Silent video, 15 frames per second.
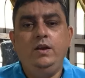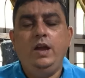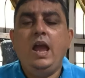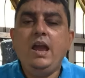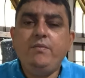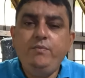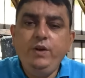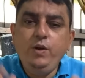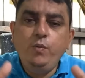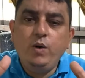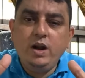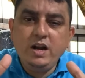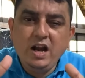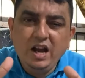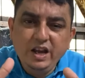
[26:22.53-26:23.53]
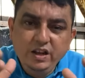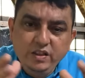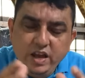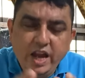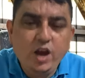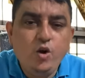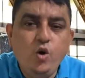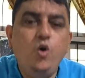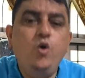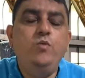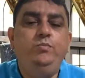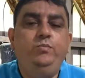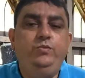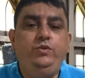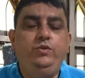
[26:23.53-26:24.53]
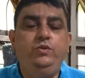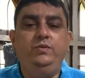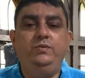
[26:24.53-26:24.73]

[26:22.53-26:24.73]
everyone are in their homes.